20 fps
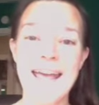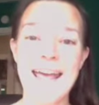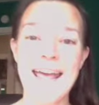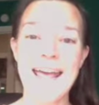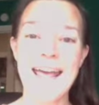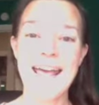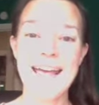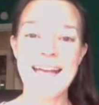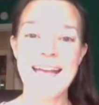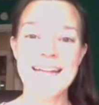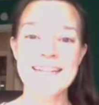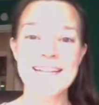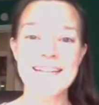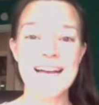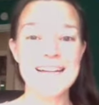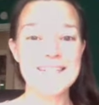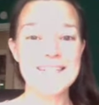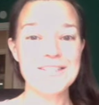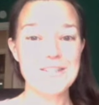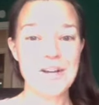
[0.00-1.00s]
and
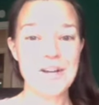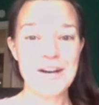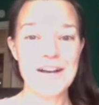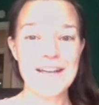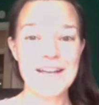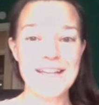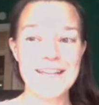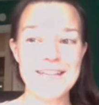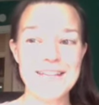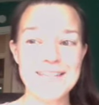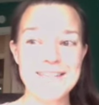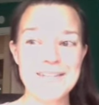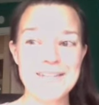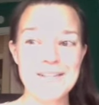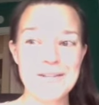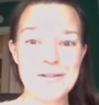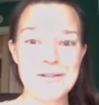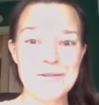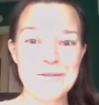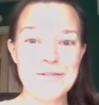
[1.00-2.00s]
I saw his
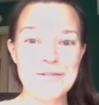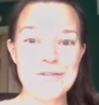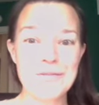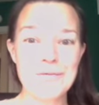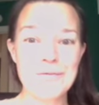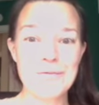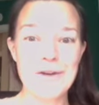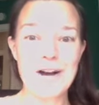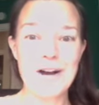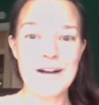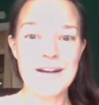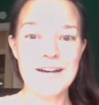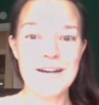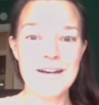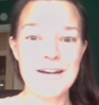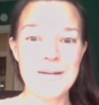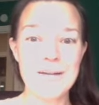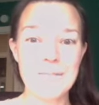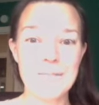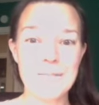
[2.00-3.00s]
ghost walk
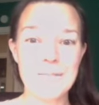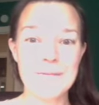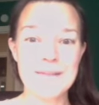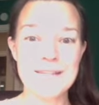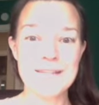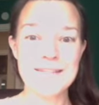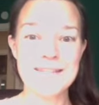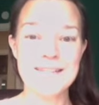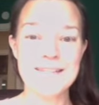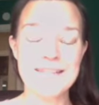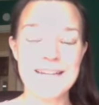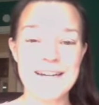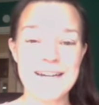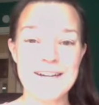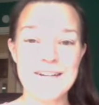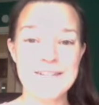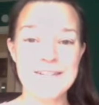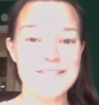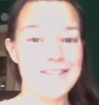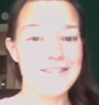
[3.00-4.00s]
up the
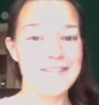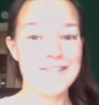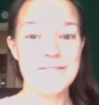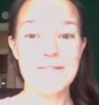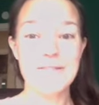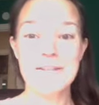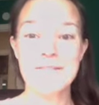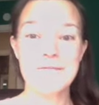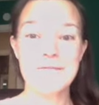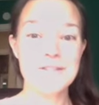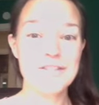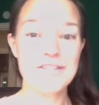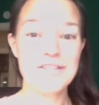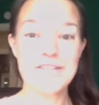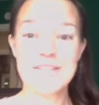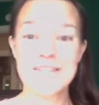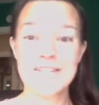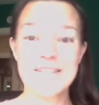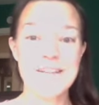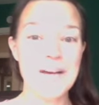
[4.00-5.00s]
stairs as if he was
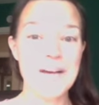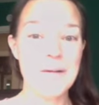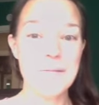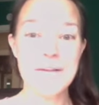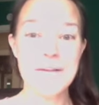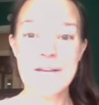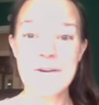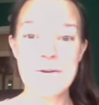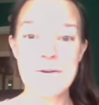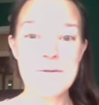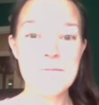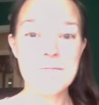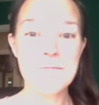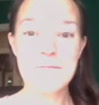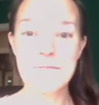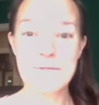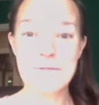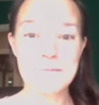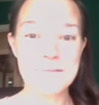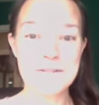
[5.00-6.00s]
just coming home
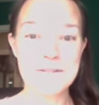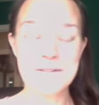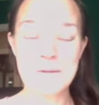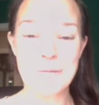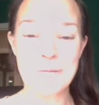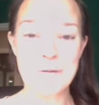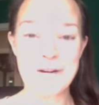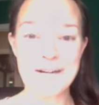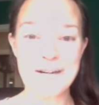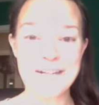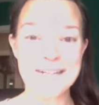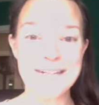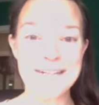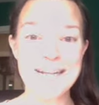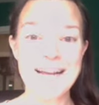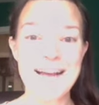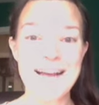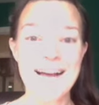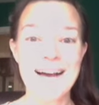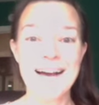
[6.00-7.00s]
from somewhere.
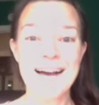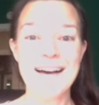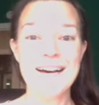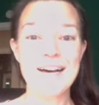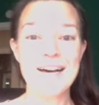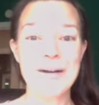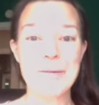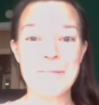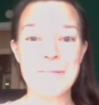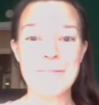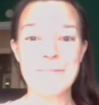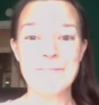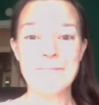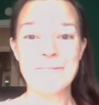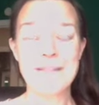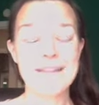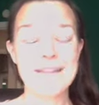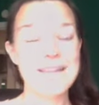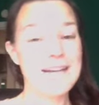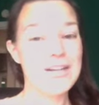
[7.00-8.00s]
Um,
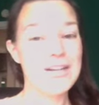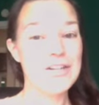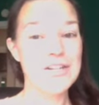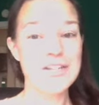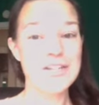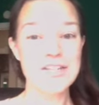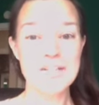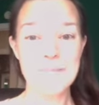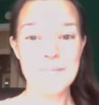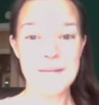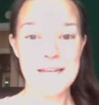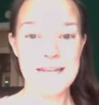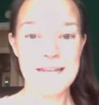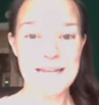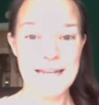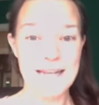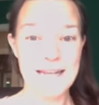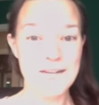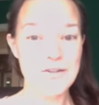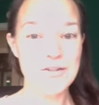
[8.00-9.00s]
that could have just been an
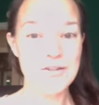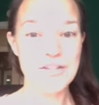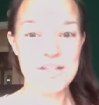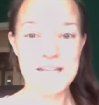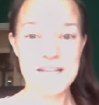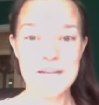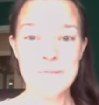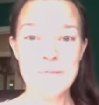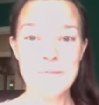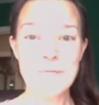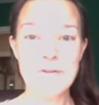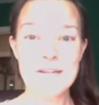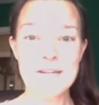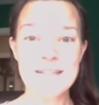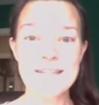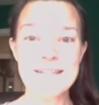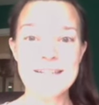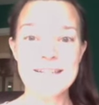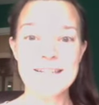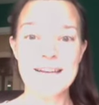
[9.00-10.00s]
energy
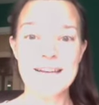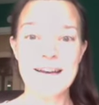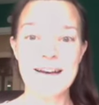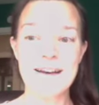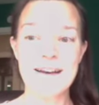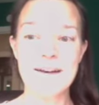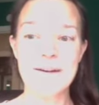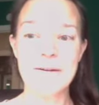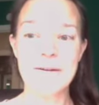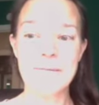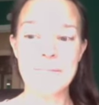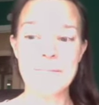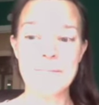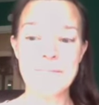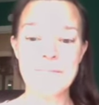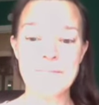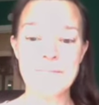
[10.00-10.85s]
imprint. Um,